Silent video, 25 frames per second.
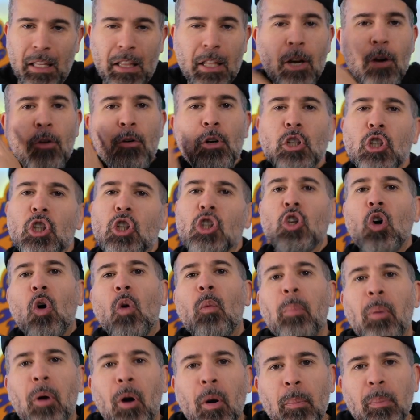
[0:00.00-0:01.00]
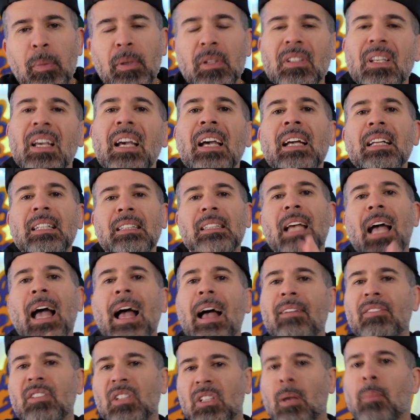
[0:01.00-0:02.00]
There is no purpose to
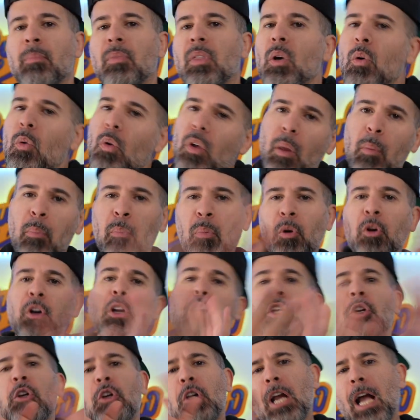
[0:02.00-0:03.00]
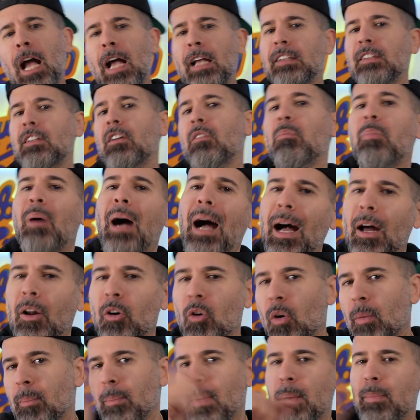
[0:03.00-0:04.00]
have something with a prettier kind of
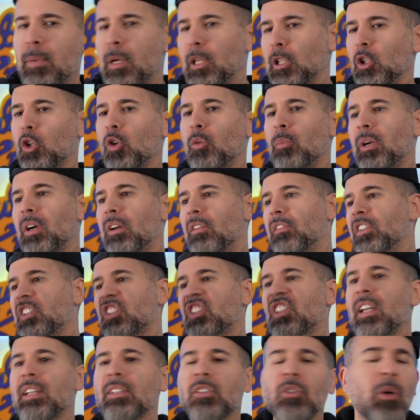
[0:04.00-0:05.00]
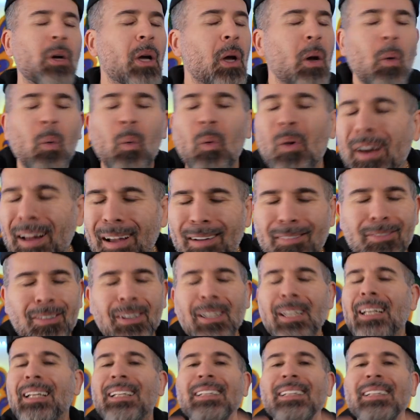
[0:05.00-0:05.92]
bottle and maybe a little bit of a scent, whatever.